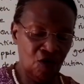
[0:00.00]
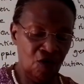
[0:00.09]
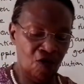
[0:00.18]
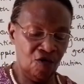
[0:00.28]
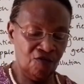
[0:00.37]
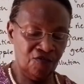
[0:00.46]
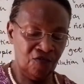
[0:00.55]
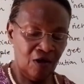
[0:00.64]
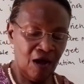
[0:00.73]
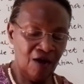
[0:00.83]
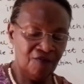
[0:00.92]
of
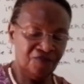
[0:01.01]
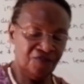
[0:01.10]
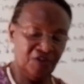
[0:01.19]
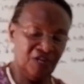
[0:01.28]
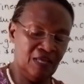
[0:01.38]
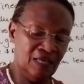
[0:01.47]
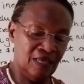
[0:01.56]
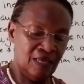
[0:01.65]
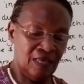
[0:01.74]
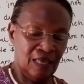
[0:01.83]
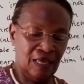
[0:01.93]
a free
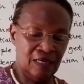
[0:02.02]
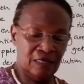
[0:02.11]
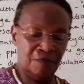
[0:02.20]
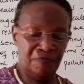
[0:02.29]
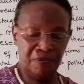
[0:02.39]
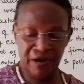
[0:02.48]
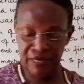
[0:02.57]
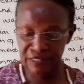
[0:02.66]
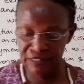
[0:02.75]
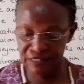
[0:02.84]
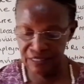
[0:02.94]

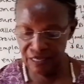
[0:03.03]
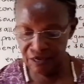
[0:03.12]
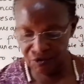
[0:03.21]
enterprise